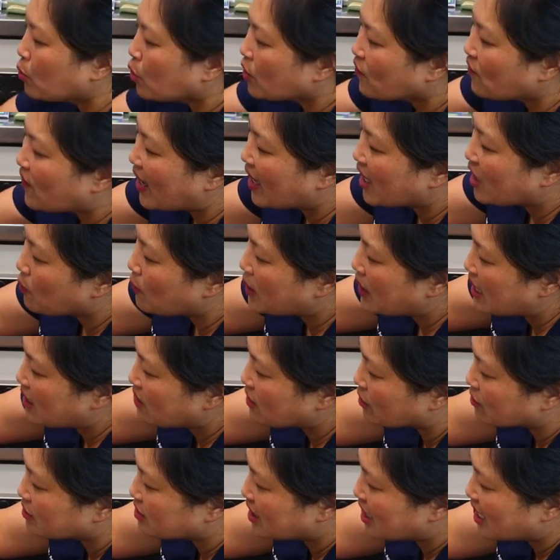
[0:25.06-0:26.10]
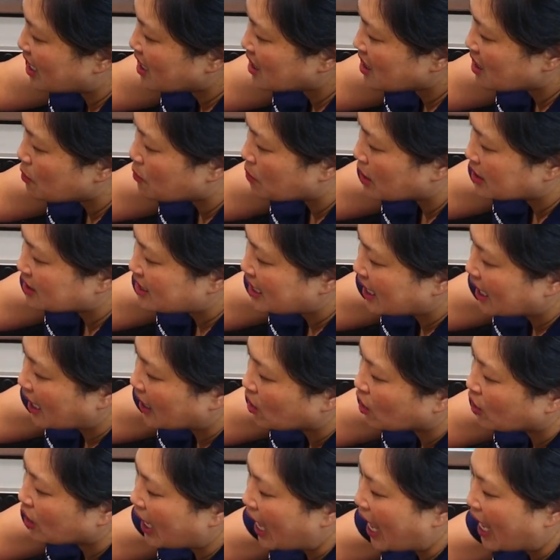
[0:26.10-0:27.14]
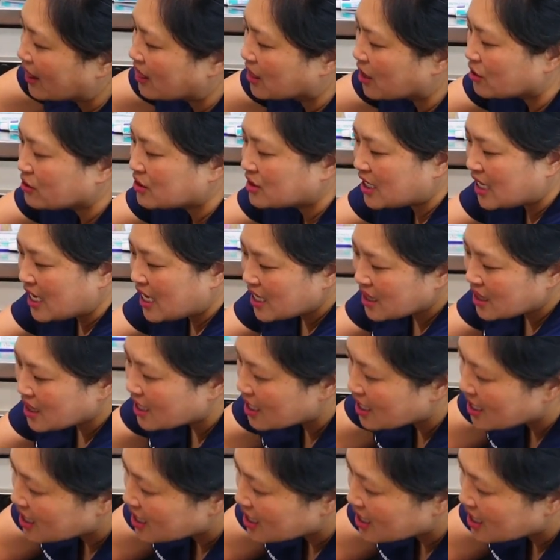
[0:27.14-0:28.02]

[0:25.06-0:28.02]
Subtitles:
we're evaluating their teeth, you wanna take a look at their teeth,